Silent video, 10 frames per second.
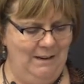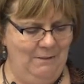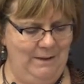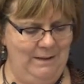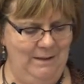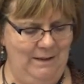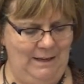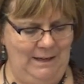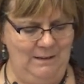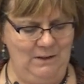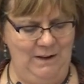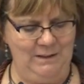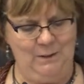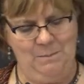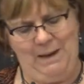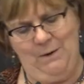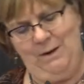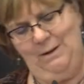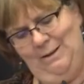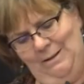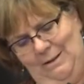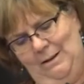when he talks about it